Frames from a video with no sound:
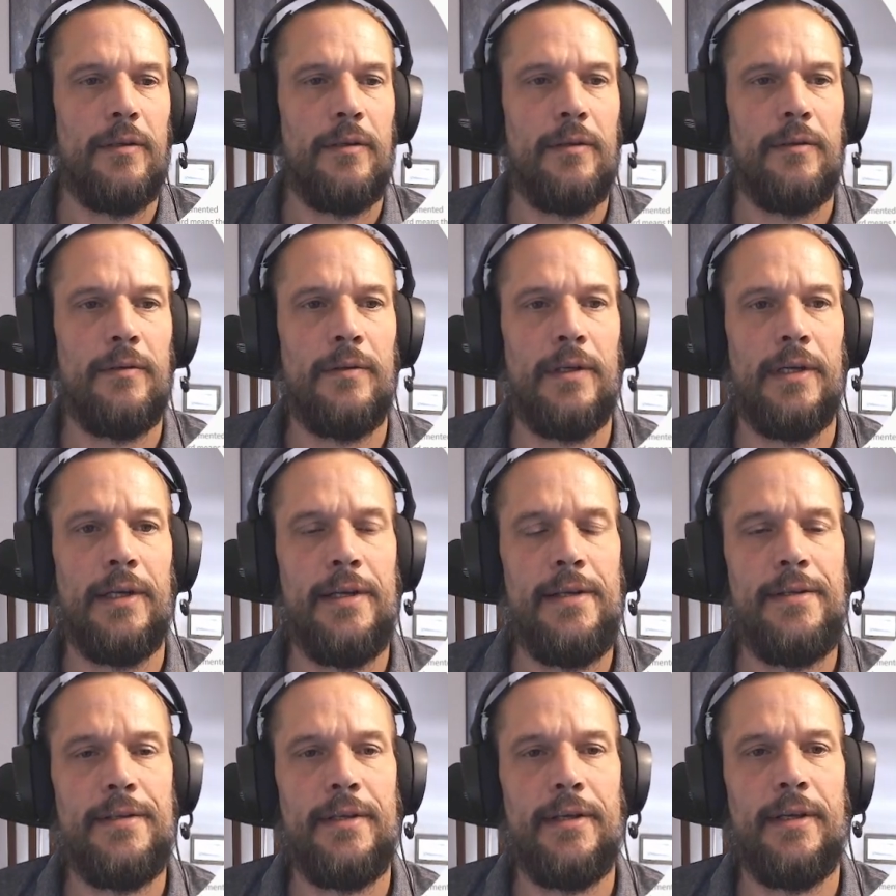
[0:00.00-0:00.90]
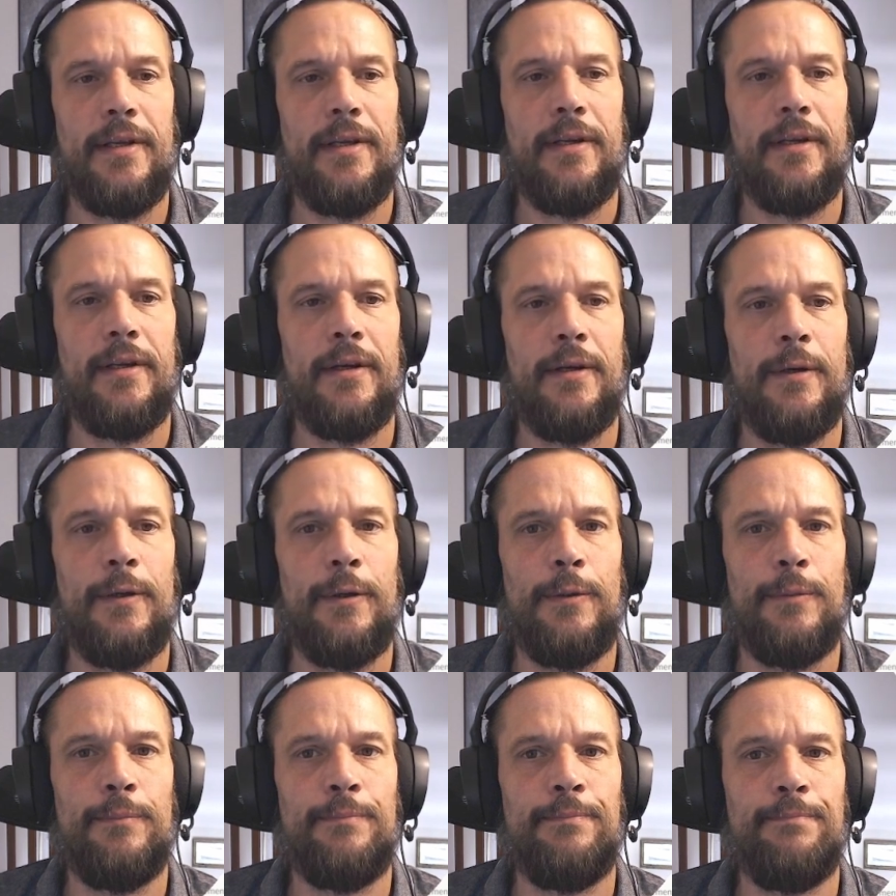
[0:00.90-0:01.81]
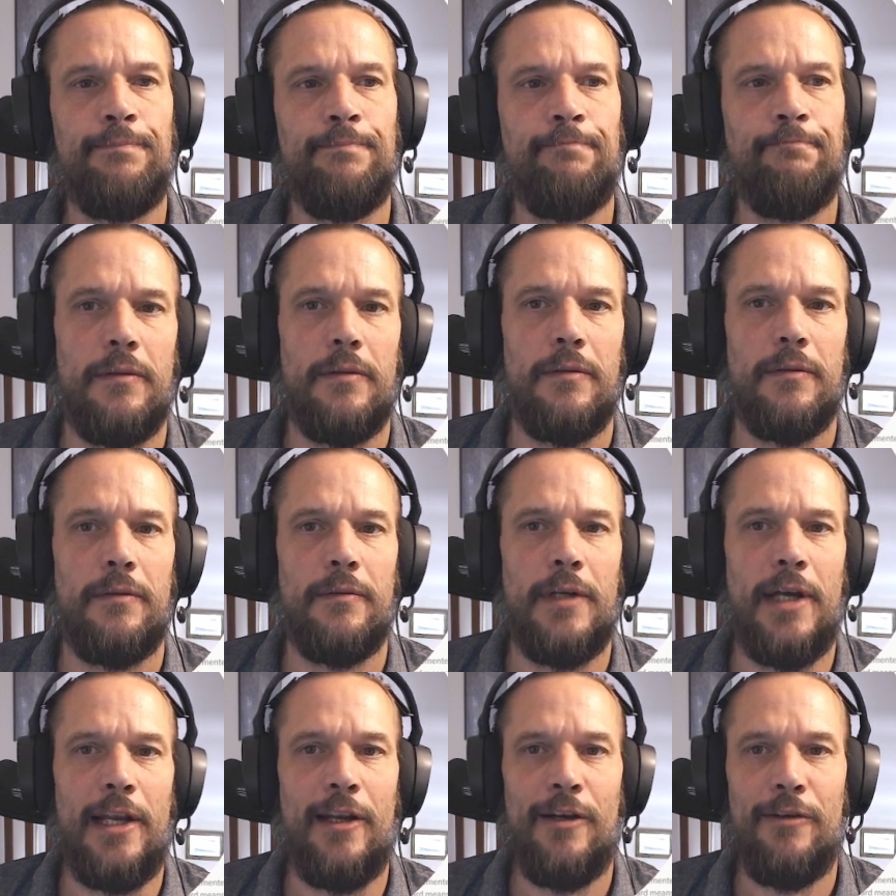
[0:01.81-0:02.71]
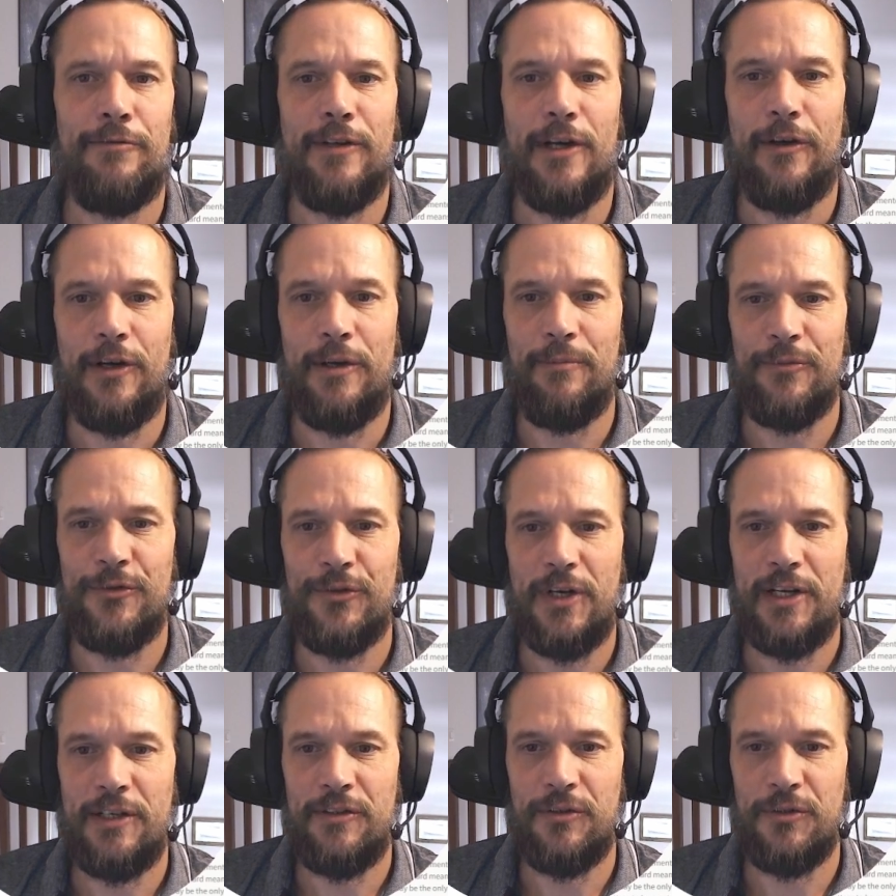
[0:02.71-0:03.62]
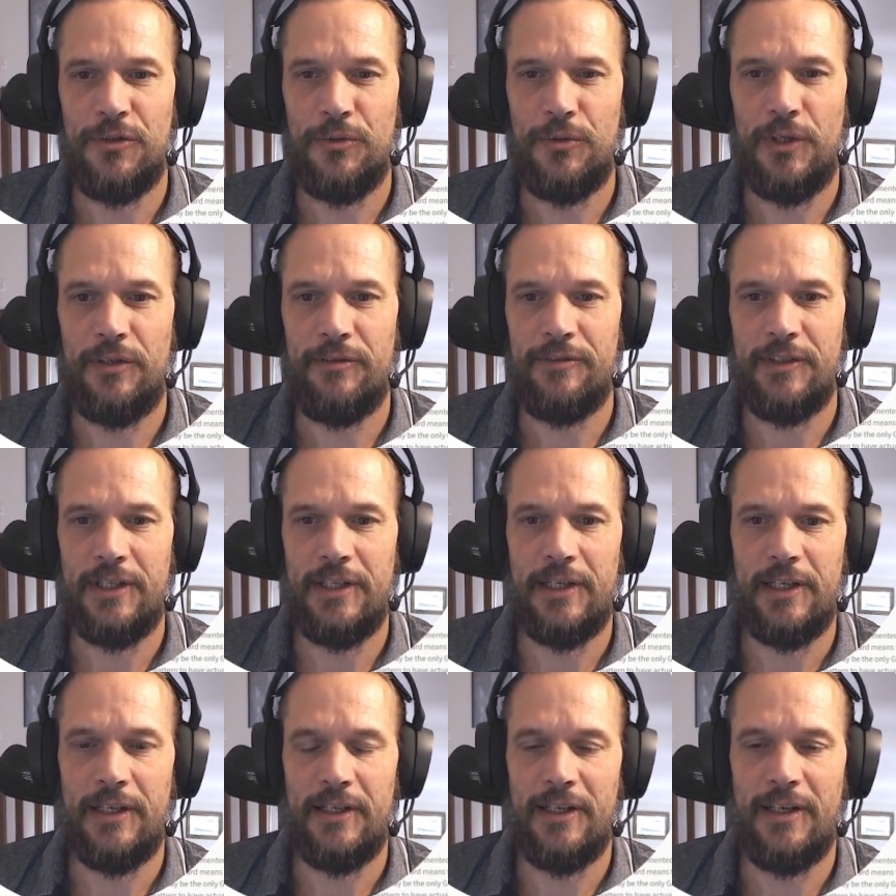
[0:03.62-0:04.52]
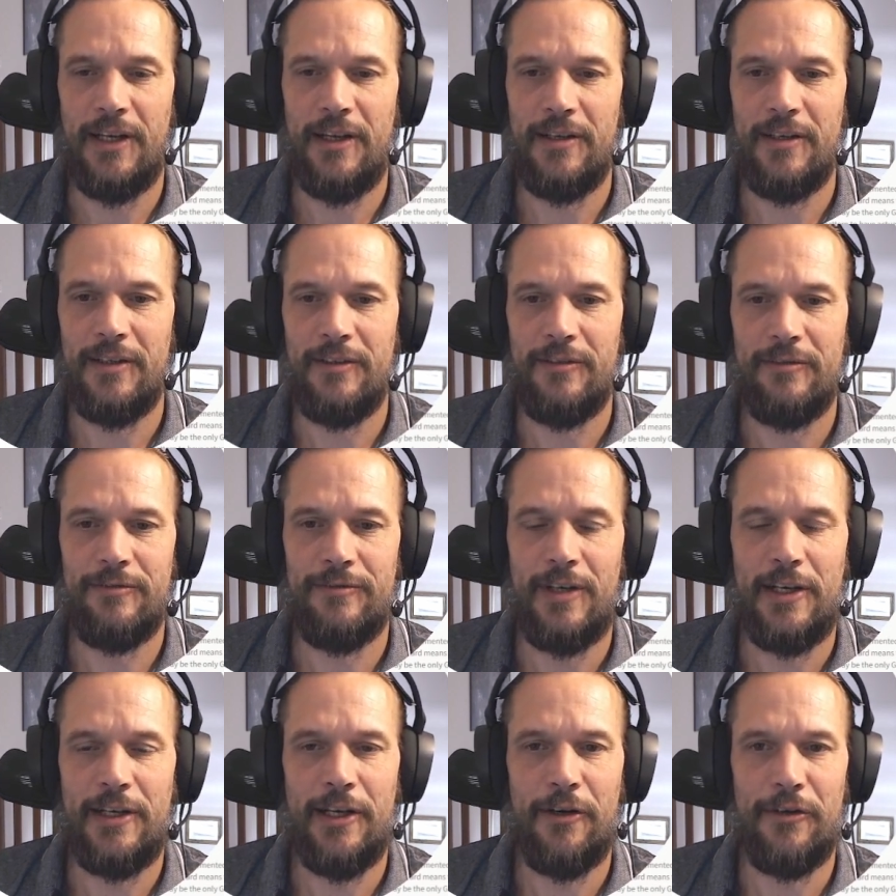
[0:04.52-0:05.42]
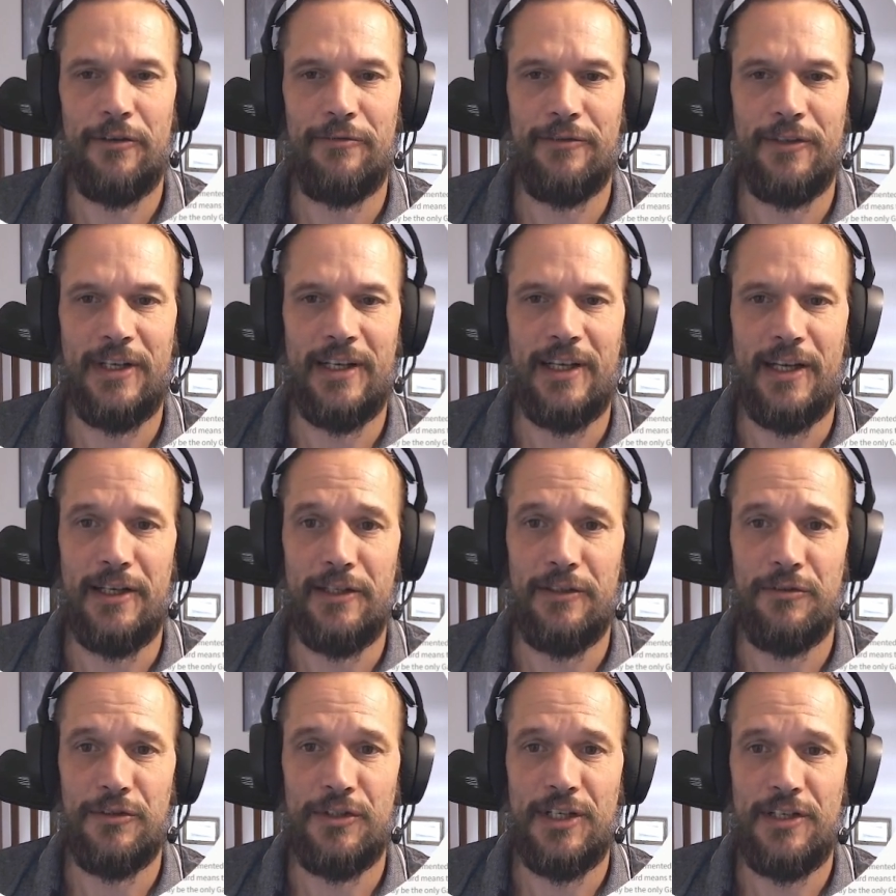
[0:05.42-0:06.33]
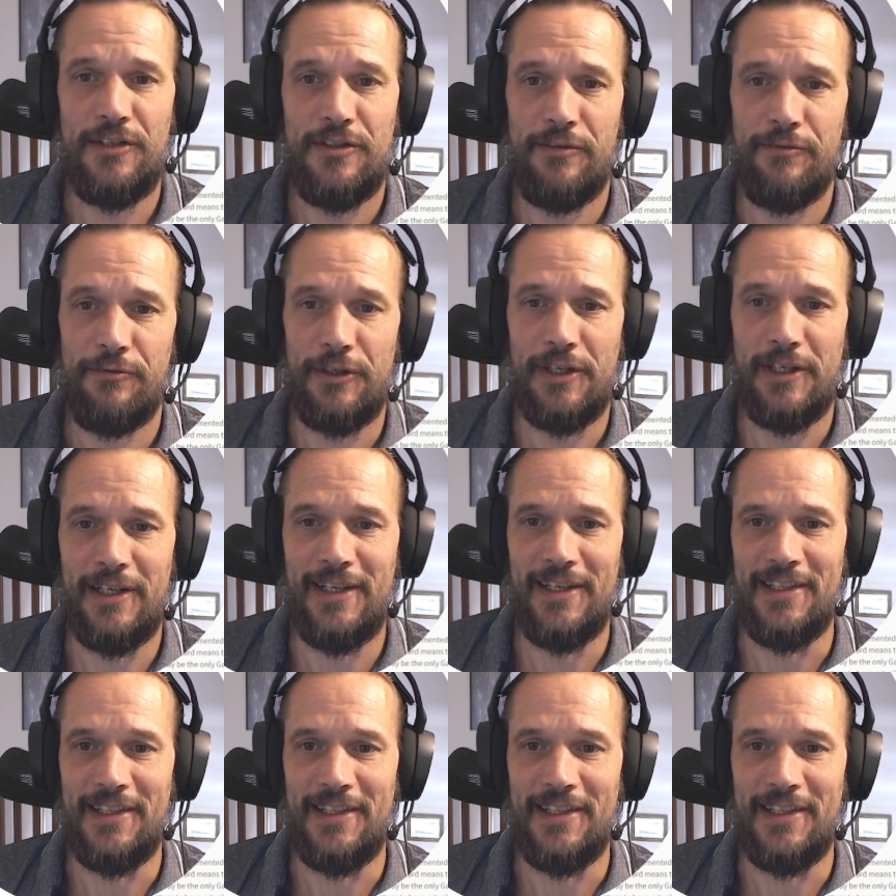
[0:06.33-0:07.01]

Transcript: Right. And I love how I'm trying to do a thing and then I find out a thing. I need to change the thing.